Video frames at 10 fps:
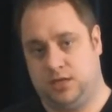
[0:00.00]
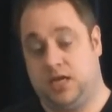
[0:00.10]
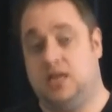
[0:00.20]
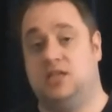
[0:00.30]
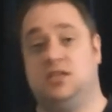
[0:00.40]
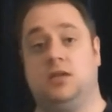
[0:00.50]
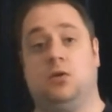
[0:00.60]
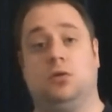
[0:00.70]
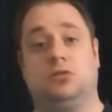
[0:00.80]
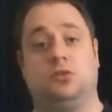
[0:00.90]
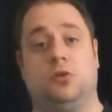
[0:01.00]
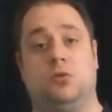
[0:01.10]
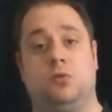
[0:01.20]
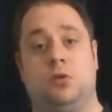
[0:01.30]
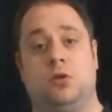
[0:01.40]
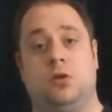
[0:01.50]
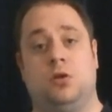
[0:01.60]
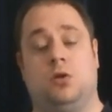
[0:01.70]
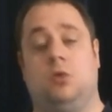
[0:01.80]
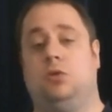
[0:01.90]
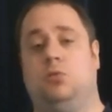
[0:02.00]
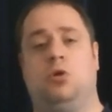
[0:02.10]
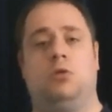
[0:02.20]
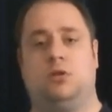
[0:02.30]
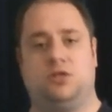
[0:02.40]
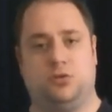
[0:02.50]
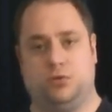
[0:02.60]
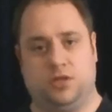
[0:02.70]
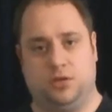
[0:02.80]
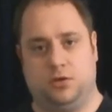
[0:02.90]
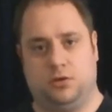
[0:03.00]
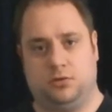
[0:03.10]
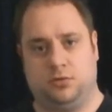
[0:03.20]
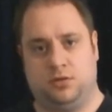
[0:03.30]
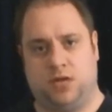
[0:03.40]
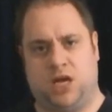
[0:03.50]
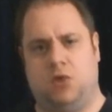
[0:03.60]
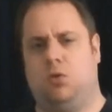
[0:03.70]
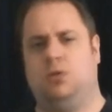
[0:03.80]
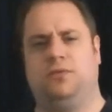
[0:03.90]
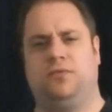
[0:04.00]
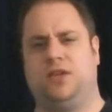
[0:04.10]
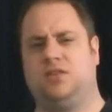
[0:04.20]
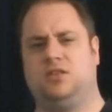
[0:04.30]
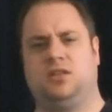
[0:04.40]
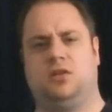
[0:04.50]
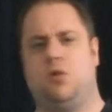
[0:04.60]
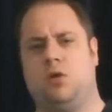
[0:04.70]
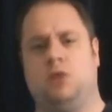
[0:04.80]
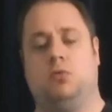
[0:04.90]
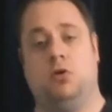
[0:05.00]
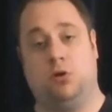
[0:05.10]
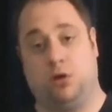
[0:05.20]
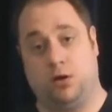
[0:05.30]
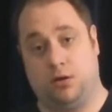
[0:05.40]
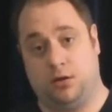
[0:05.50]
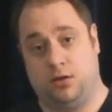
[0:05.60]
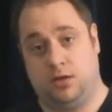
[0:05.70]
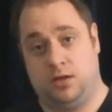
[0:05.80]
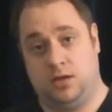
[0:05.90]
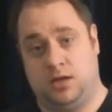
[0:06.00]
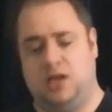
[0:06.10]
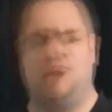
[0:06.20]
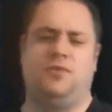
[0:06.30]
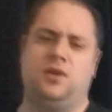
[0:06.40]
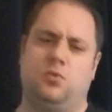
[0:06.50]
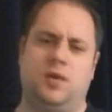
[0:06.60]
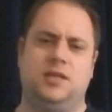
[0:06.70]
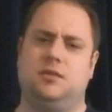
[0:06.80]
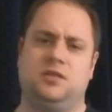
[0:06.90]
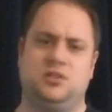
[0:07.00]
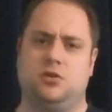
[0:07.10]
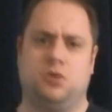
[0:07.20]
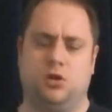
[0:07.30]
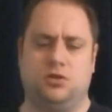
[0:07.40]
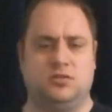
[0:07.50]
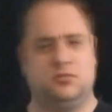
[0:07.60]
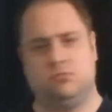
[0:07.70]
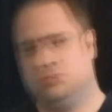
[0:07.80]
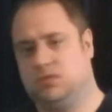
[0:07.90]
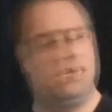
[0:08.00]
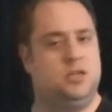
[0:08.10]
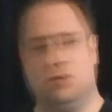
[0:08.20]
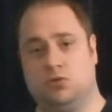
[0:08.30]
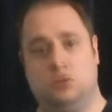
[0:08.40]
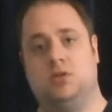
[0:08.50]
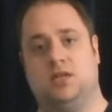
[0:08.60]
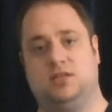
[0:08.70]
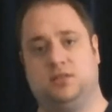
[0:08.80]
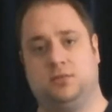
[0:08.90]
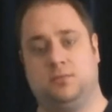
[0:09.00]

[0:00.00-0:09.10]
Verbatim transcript: and they see also all the wars on the earth and all the things that are going wrong. And they think when there is a God, he don't do this.